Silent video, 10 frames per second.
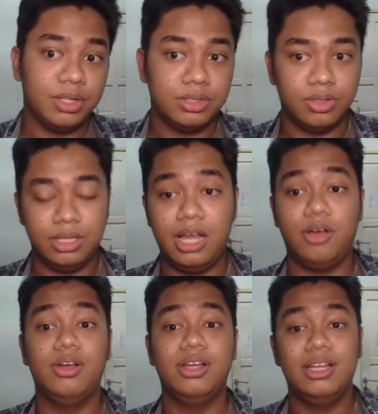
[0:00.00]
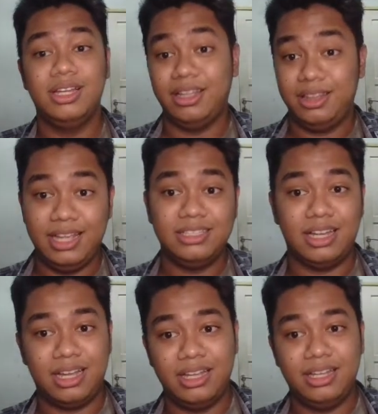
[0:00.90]
So now the
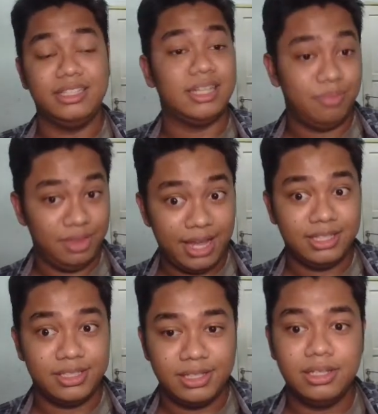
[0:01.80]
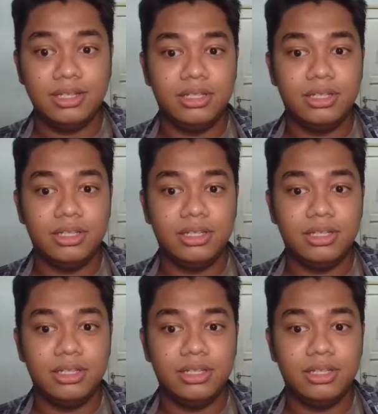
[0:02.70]
data is updated.